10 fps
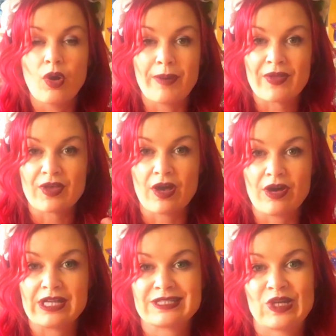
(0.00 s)
about the
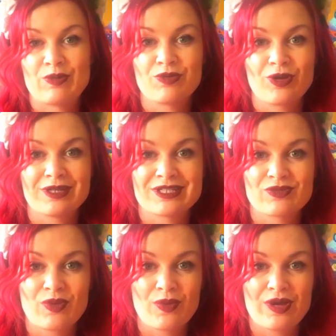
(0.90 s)
archetype the goddess
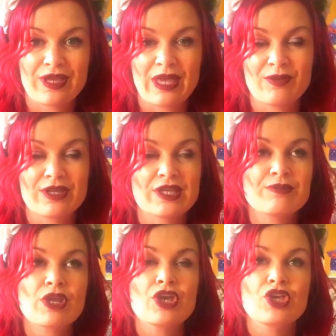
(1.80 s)
that we're working with
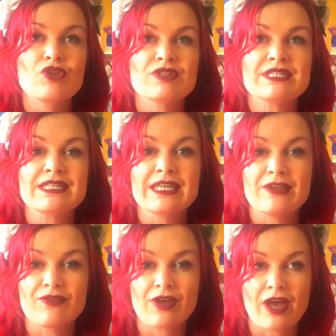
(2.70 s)
you
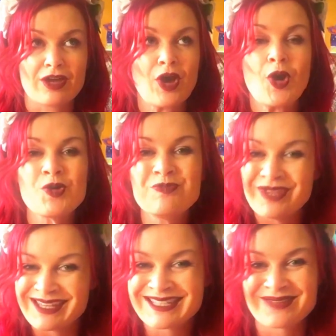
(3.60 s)
receive
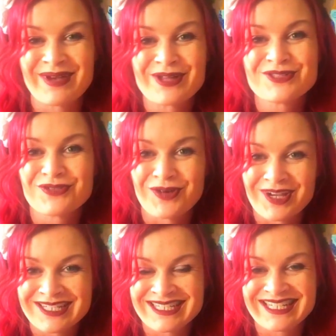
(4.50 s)
copious amounts of
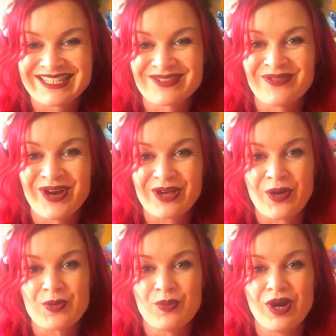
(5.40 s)
worksheets and work
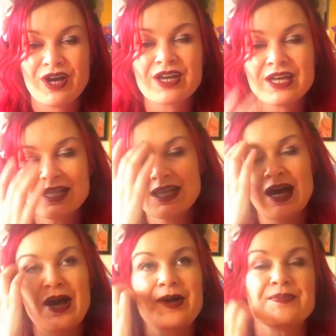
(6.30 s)
homework
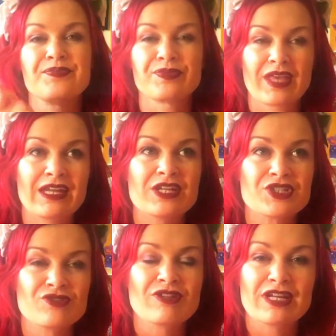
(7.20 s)
um, and I
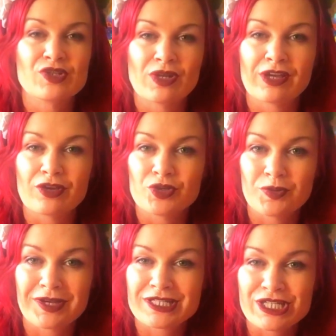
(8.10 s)
do really do like a good
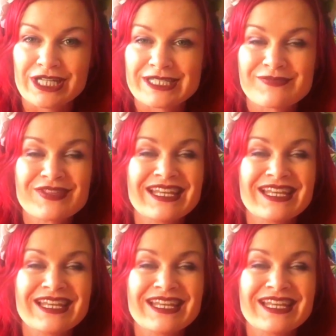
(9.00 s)
worksheet.